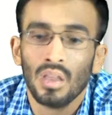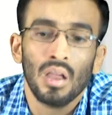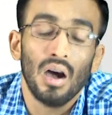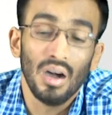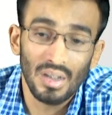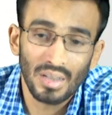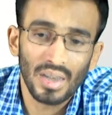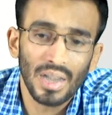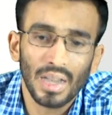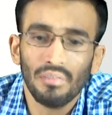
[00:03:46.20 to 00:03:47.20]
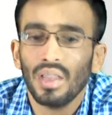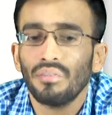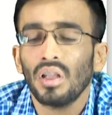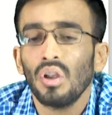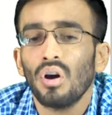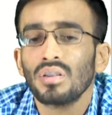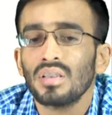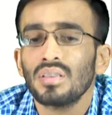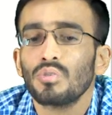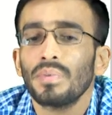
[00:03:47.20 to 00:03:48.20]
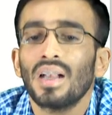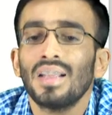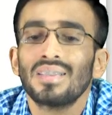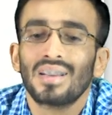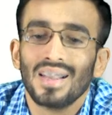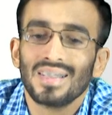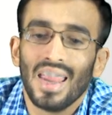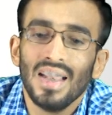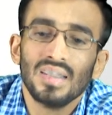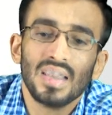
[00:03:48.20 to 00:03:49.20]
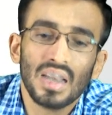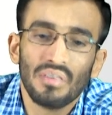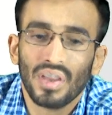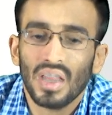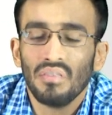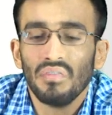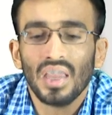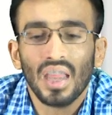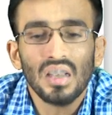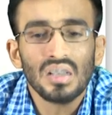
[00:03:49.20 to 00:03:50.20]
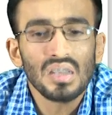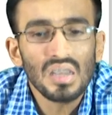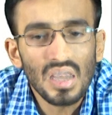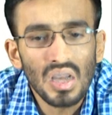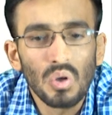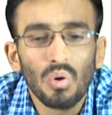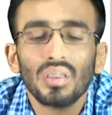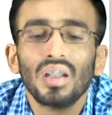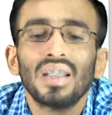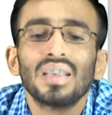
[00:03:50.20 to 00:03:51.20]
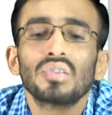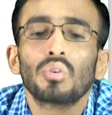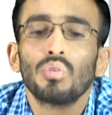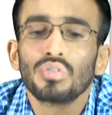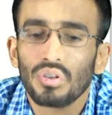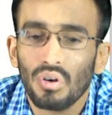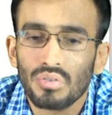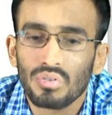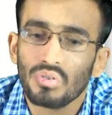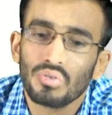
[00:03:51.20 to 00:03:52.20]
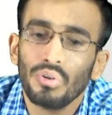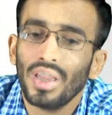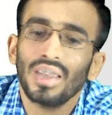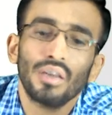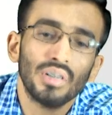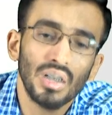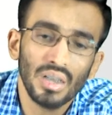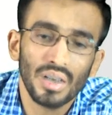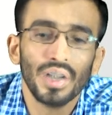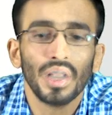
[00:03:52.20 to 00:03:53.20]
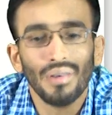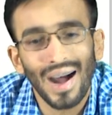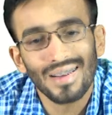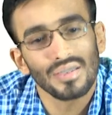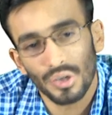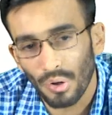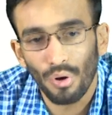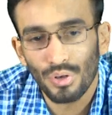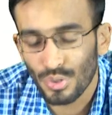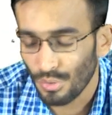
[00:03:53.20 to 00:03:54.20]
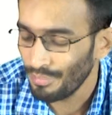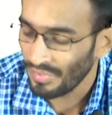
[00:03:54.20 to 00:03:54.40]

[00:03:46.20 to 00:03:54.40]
Alternatively, if the loss is to be considered as insignificant, we can ignore the disclosure also. So you can give alternative answer also.